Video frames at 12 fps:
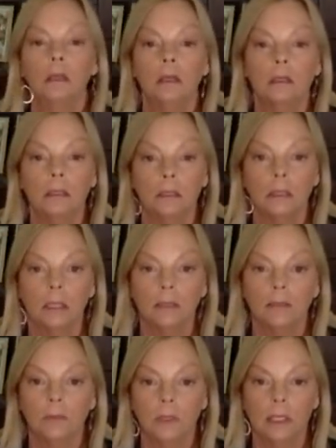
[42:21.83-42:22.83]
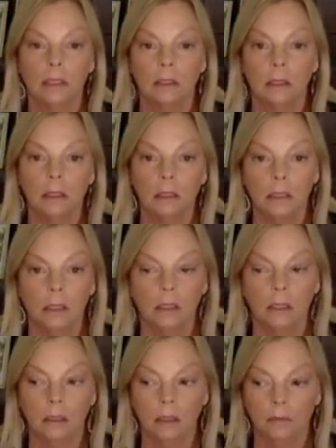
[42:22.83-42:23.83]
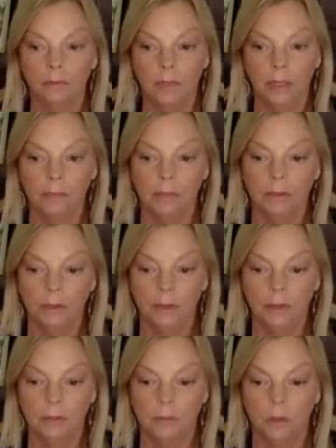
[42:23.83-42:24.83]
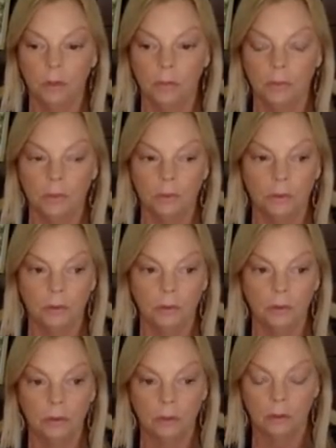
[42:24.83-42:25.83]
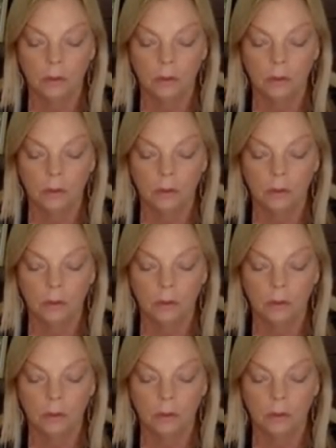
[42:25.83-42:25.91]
successfully send in the fake police, the Border Patrol,